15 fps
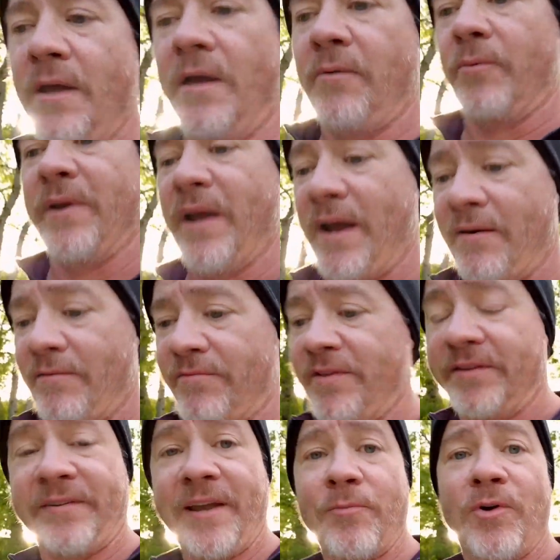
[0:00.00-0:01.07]
we have the
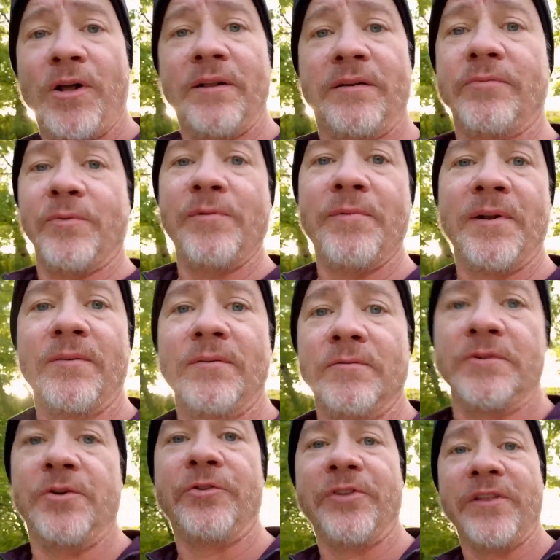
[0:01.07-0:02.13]
same ones. We've been
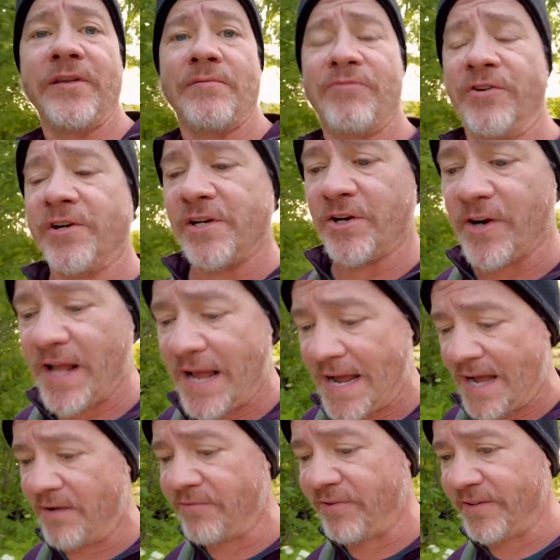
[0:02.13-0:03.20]
using them for a year and a
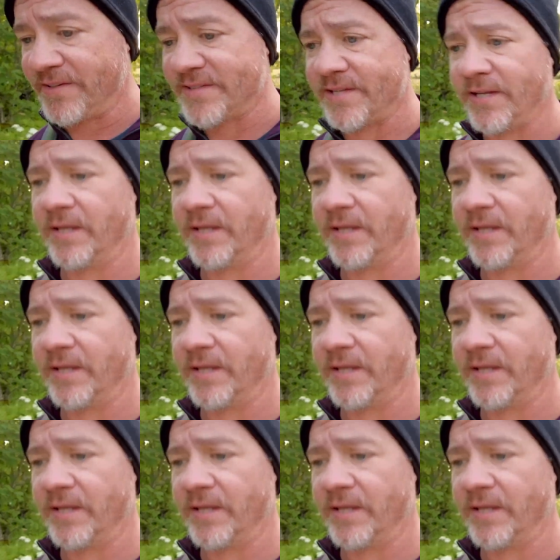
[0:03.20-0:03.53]
half. It's